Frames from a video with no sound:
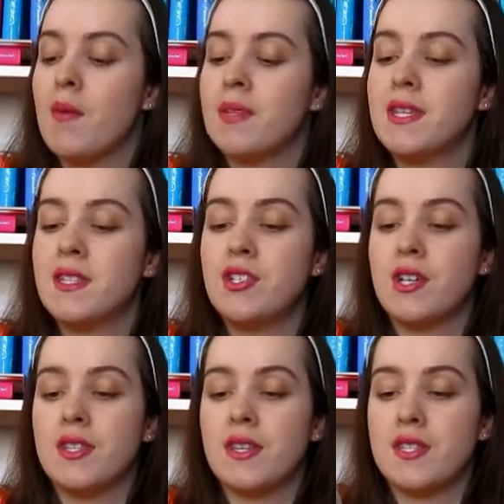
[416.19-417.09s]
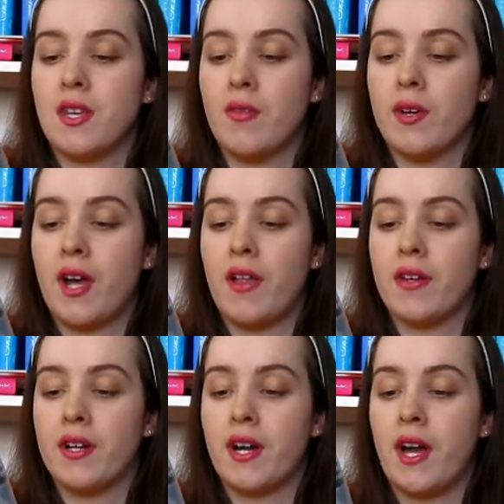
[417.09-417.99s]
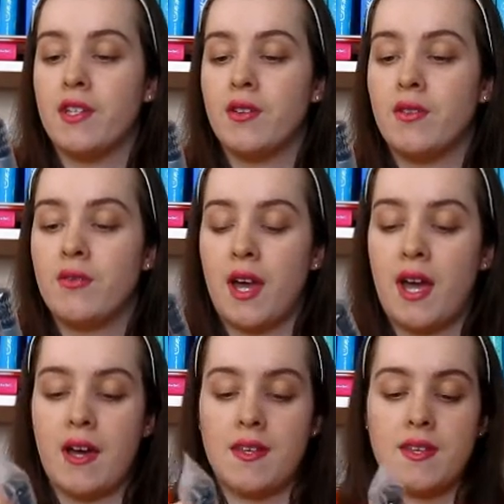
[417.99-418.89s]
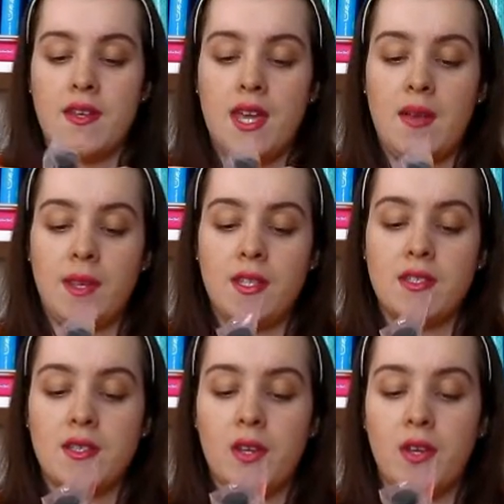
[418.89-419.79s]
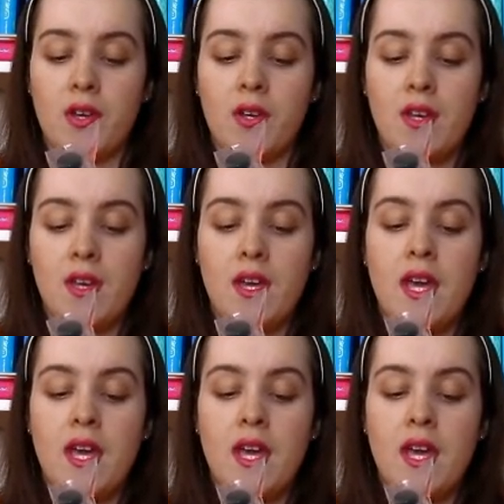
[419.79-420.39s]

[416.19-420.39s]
But this is just a silver color. I don't know if it has a name. Let's look.